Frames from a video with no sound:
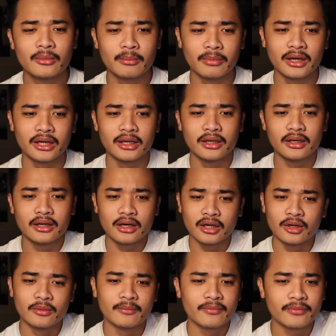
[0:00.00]
But
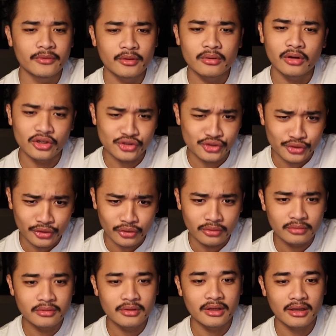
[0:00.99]

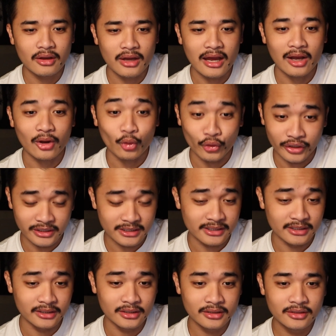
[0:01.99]
also
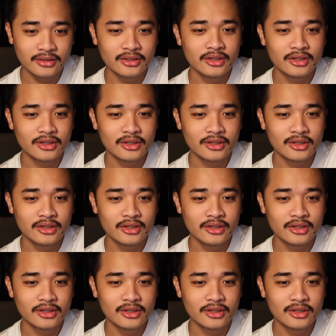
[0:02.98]
Acquainting,